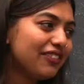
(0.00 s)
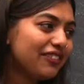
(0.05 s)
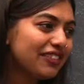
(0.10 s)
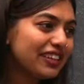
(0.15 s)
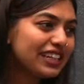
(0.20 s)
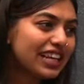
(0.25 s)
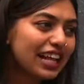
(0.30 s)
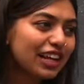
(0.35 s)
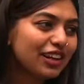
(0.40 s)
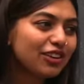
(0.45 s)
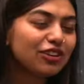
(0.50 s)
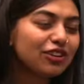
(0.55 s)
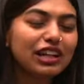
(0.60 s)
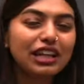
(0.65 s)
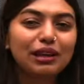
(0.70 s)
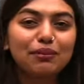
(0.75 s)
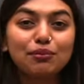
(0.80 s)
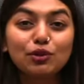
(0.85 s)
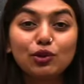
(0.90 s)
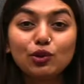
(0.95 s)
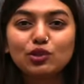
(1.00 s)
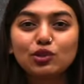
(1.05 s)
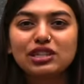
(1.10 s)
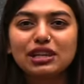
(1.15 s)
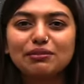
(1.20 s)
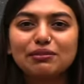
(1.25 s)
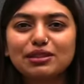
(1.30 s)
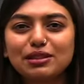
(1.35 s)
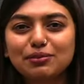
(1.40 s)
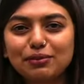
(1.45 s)
we tell, no, like
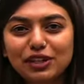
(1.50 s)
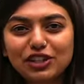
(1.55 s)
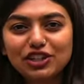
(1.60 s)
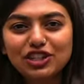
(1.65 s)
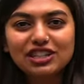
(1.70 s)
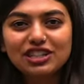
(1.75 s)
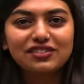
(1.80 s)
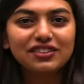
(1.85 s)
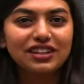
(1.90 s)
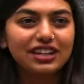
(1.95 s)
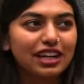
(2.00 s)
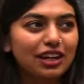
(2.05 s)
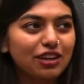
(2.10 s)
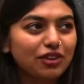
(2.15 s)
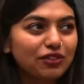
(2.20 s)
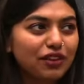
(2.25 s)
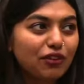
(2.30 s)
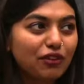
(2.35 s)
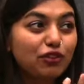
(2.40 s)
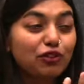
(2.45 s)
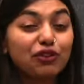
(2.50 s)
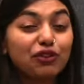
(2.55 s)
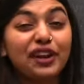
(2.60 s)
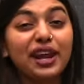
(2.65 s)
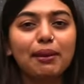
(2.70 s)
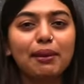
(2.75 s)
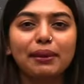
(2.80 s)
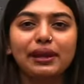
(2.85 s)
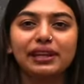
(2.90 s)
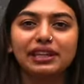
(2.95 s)
museum species, we learn, no, we have to
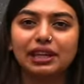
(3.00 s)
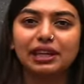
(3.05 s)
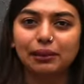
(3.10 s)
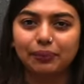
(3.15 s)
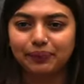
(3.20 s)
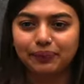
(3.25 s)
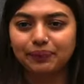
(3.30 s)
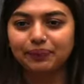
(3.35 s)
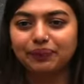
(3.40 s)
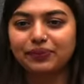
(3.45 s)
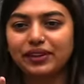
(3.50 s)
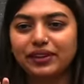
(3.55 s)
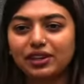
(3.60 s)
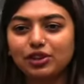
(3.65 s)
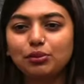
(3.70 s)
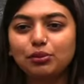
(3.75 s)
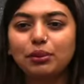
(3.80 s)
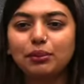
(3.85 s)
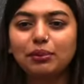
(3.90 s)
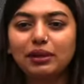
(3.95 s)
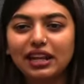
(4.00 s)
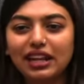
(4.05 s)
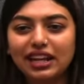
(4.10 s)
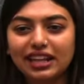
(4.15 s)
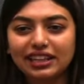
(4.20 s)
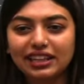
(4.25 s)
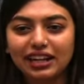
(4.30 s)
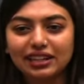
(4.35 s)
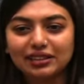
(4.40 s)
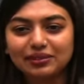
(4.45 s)
frame and keep. You people are
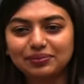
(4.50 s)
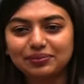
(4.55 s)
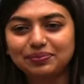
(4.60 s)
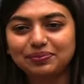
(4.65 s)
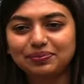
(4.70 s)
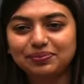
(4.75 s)
like that.